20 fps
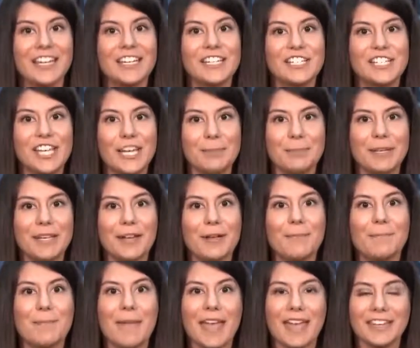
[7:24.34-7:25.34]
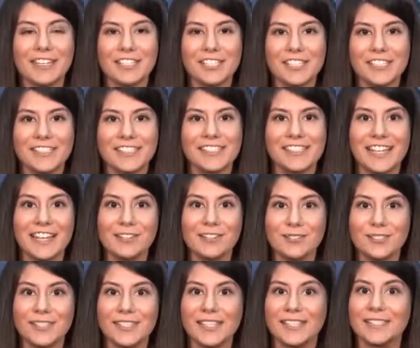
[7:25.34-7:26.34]
JPL manages
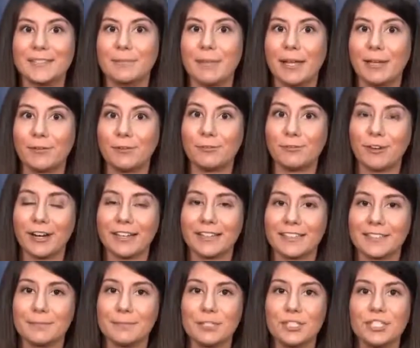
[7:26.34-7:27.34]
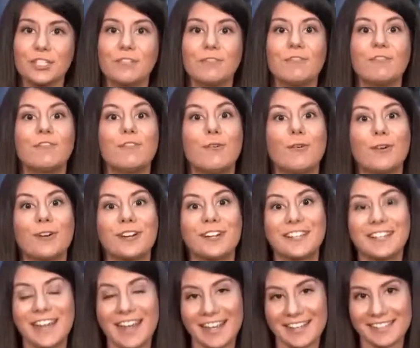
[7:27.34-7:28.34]
Sentinel-6 Michael Freilich's mission for
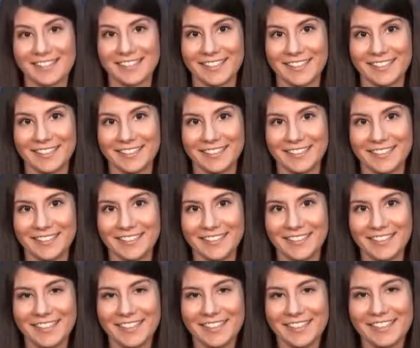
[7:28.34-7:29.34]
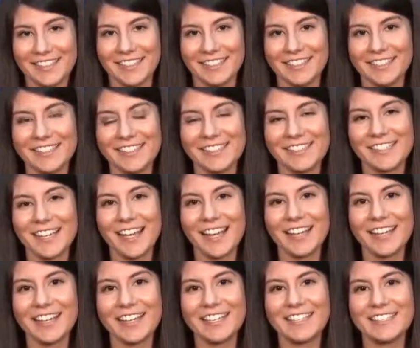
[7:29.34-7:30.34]
NASA. Shailen
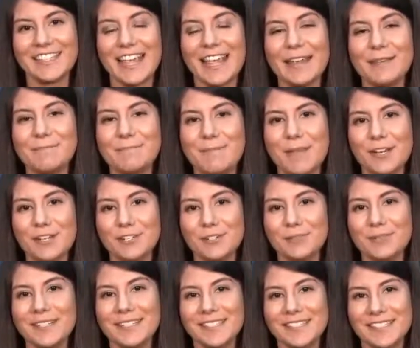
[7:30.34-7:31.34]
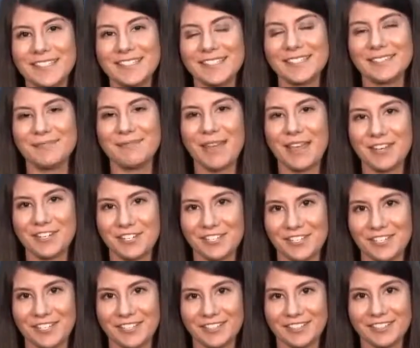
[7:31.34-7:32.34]
Desai is a measurement system
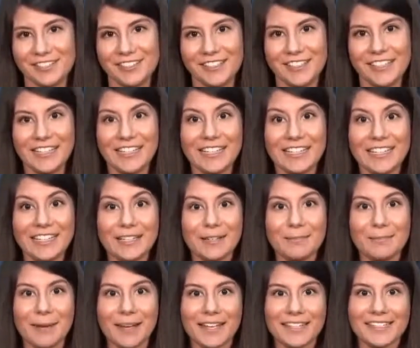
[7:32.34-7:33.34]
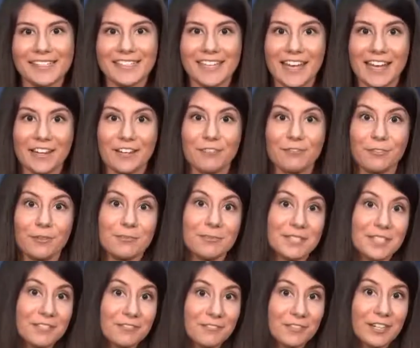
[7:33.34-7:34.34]
engineer. He combines data
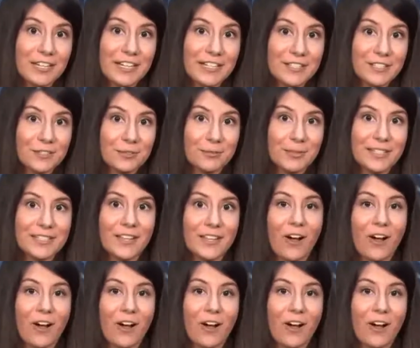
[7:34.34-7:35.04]
from different instruments